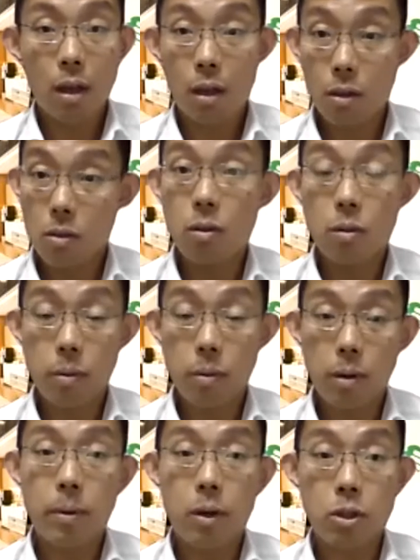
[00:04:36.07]
is due to poor
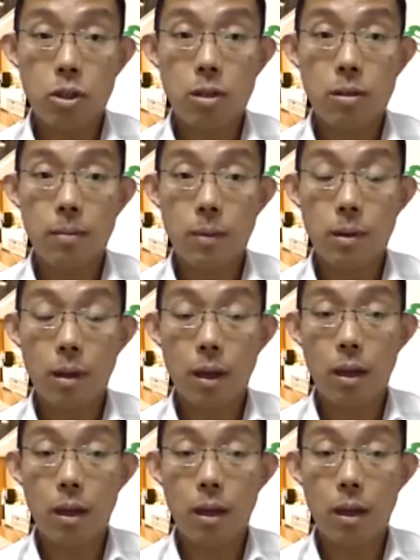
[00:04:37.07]
posture, okay?